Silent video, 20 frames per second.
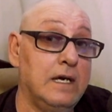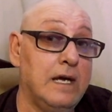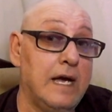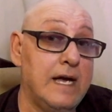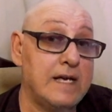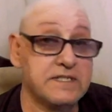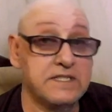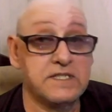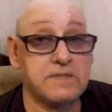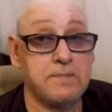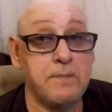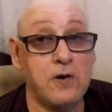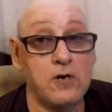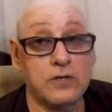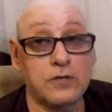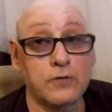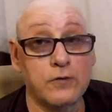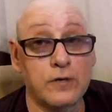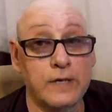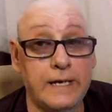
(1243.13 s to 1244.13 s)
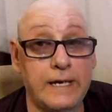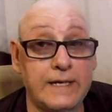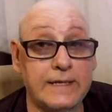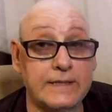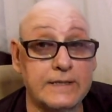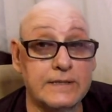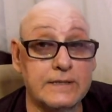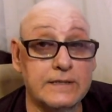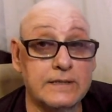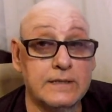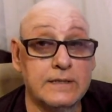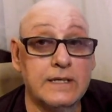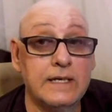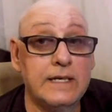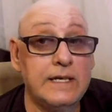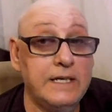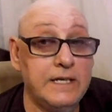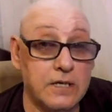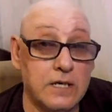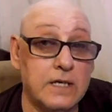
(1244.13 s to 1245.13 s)
as a small creator
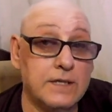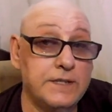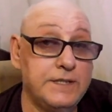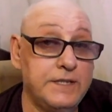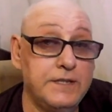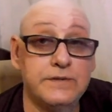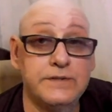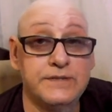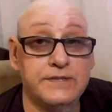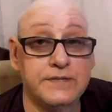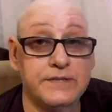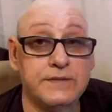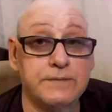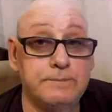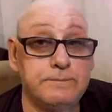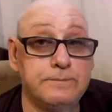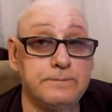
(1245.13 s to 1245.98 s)
here on YouTube.